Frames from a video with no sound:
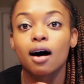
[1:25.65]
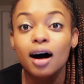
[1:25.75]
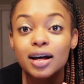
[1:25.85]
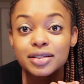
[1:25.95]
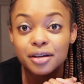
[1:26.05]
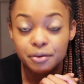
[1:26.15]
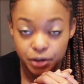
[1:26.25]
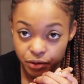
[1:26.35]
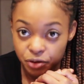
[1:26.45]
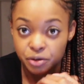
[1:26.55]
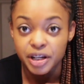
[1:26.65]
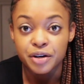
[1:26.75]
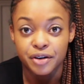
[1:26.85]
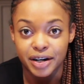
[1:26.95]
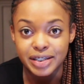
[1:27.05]
Also, which was really
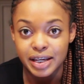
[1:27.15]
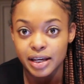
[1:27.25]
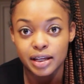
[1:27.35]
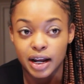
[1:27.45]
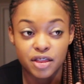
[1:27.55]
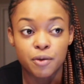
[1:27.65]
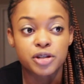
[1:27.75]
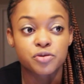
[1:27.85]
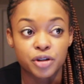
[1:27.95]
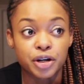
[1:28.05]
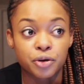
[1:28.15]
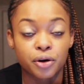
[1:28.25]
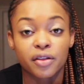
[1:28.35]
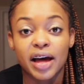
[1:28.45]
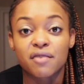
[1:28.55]
crazy, I thought was really
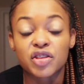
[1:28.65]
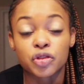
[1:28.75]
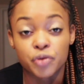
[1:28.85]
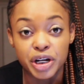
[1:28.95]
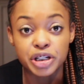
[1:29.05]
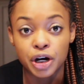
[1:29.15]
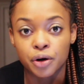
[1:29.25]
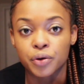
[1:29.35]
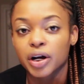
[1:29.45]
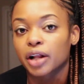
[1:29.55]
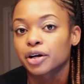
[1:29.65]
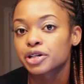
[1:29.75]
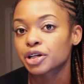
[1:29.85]
cool, they have a 3-tone color.